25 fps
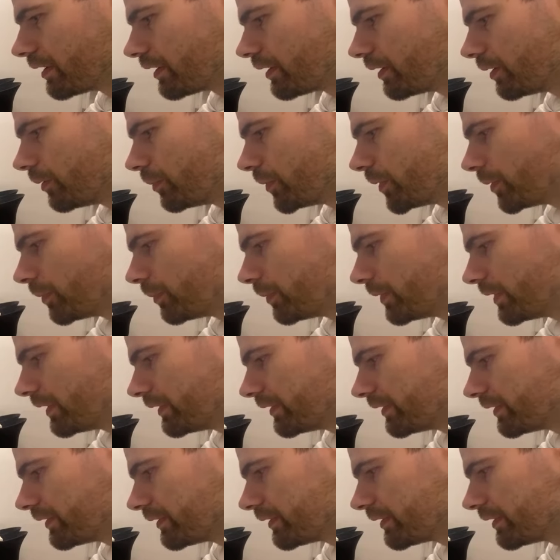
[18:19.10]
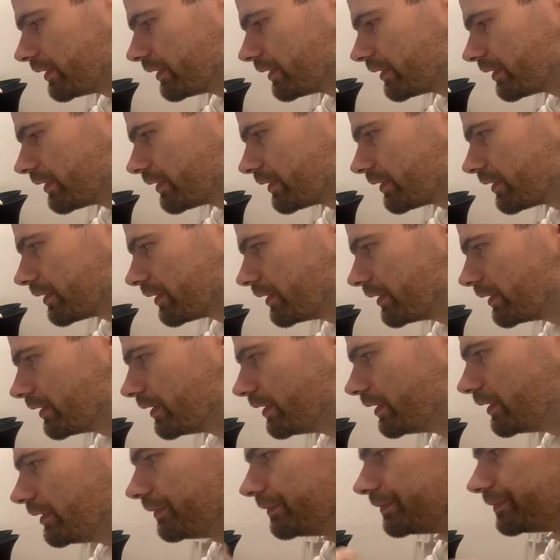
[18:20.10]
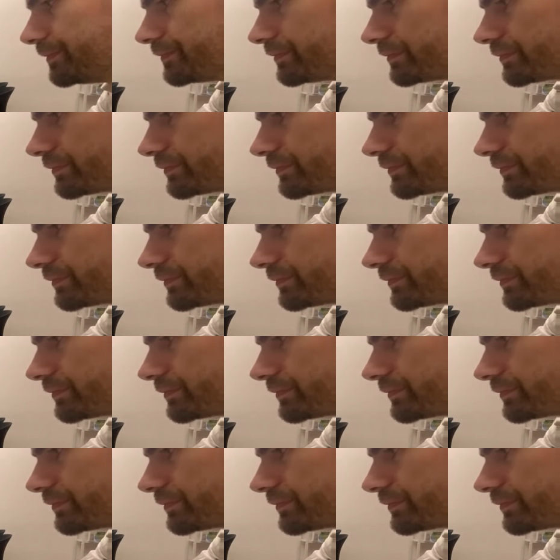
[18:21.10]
copy paste it here.